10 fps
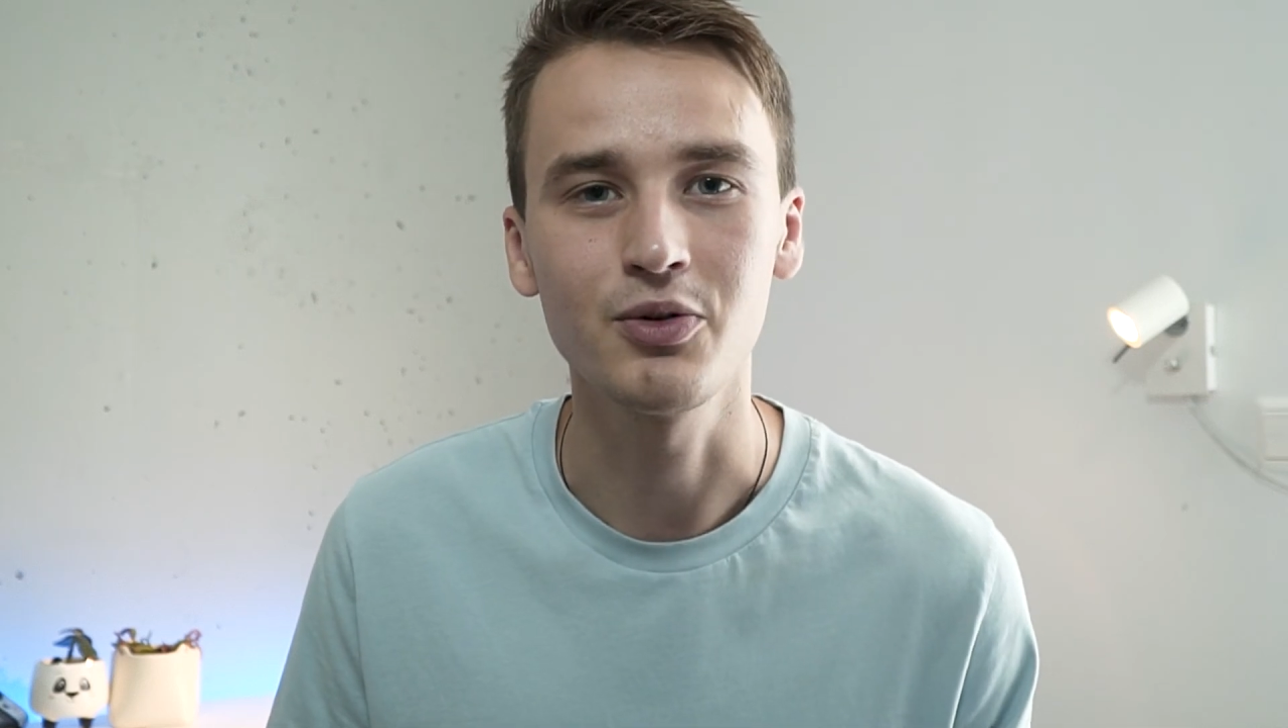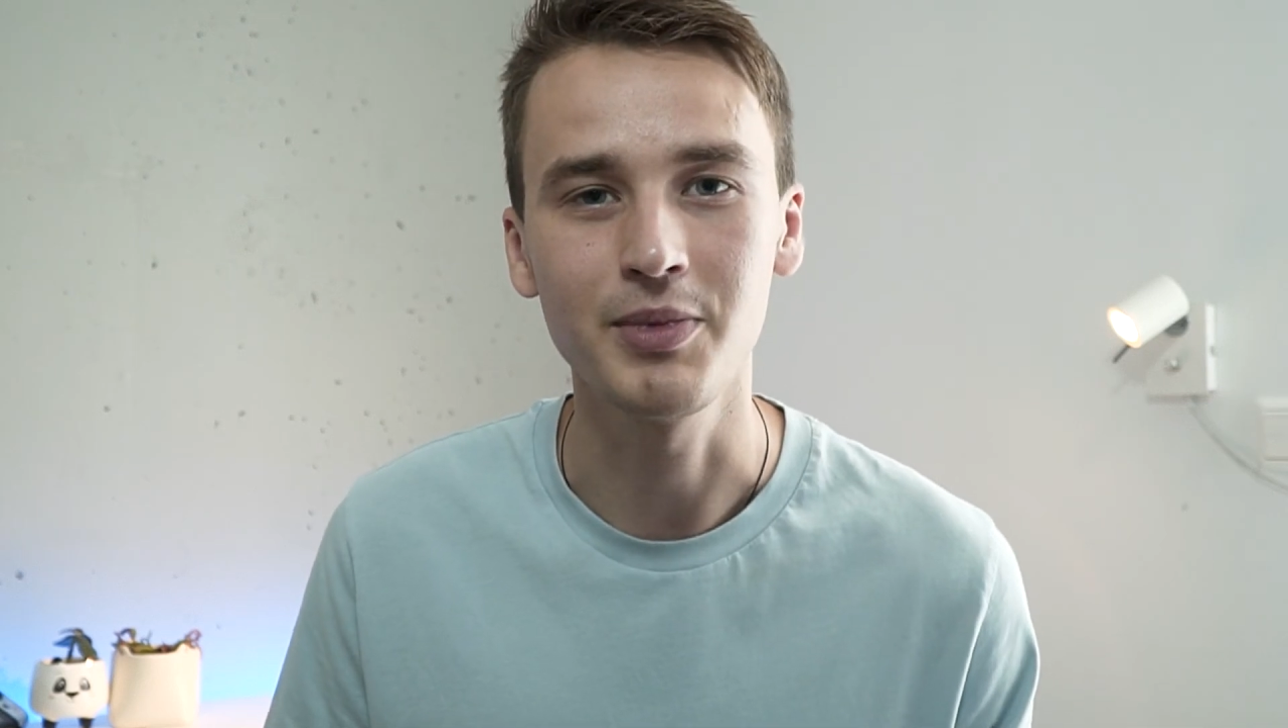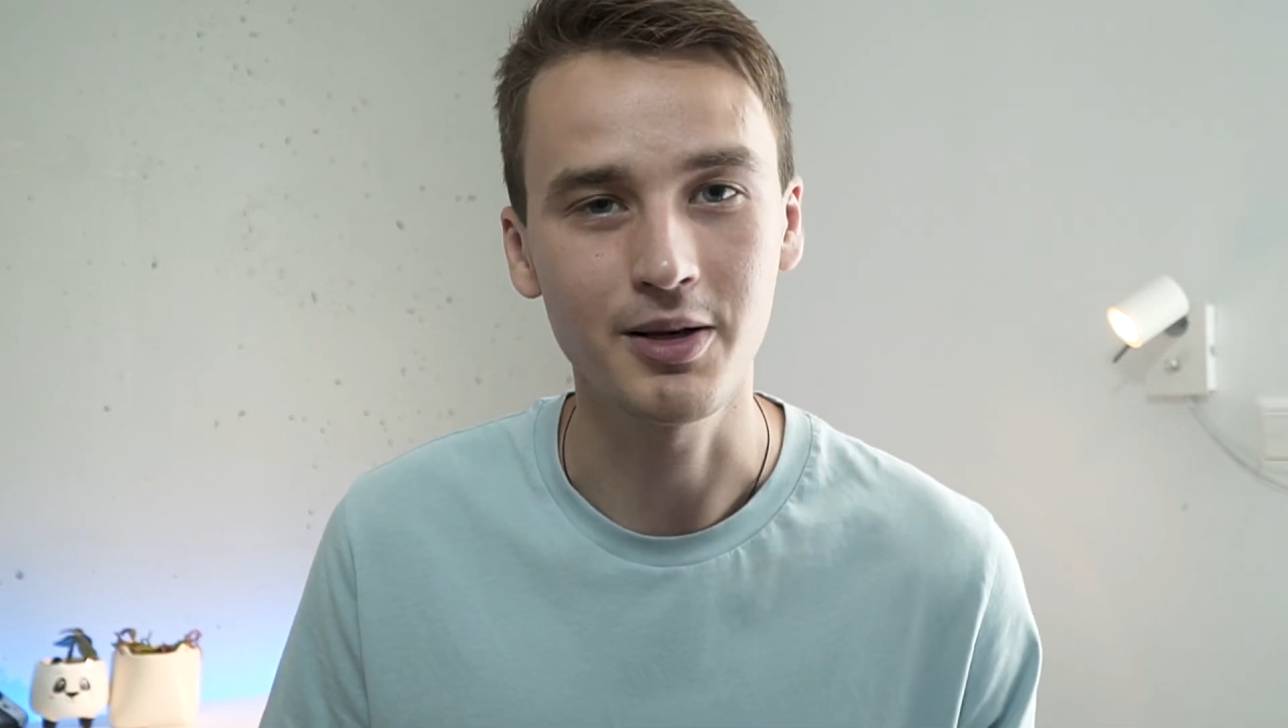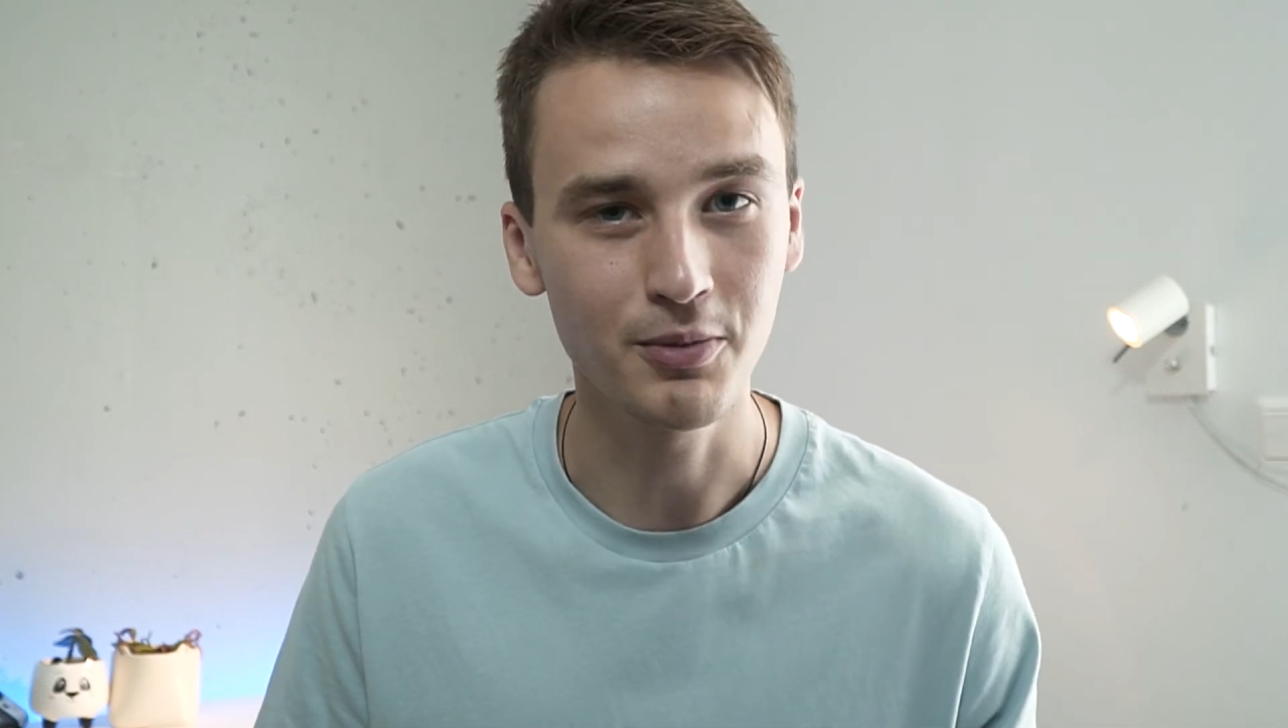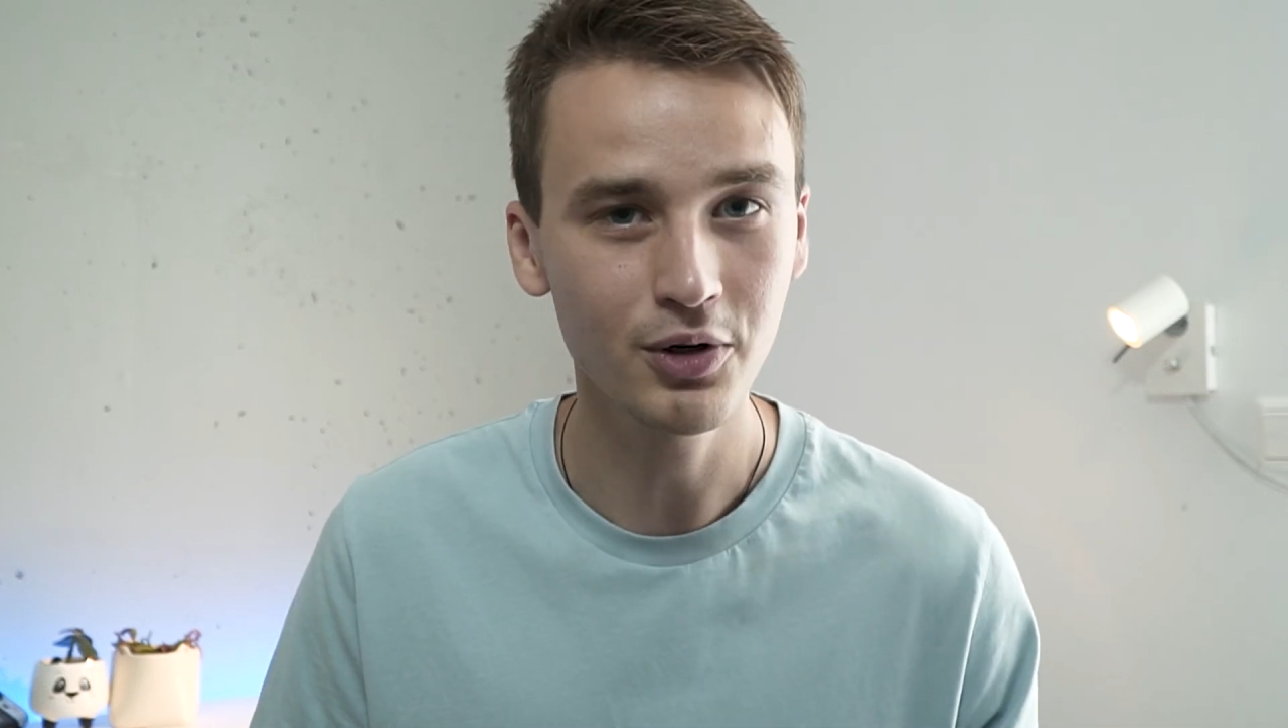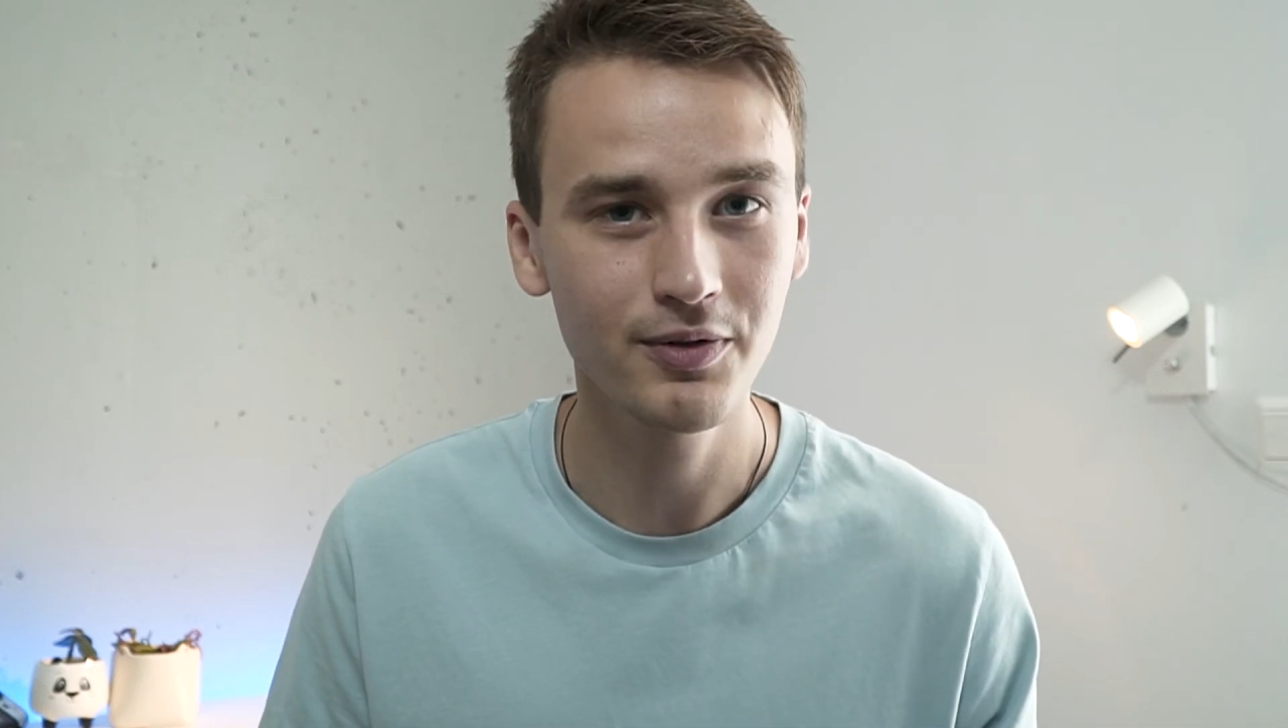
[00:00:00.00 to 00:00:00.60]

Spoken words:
to make more